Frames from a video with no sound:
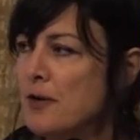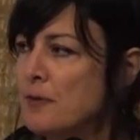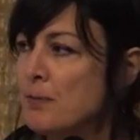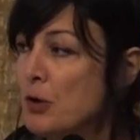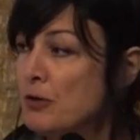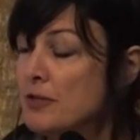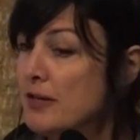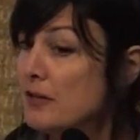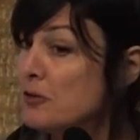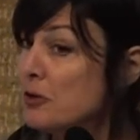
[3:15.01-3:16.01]
at the Barnes
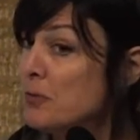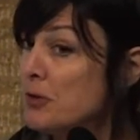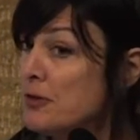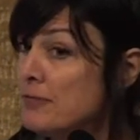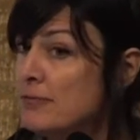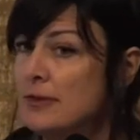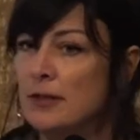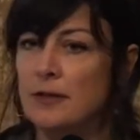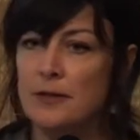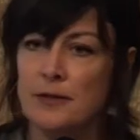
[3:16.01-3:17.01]
in October
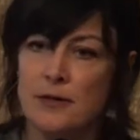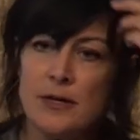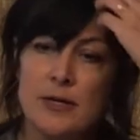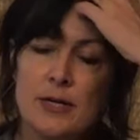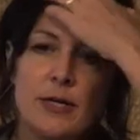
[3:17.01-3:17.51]
on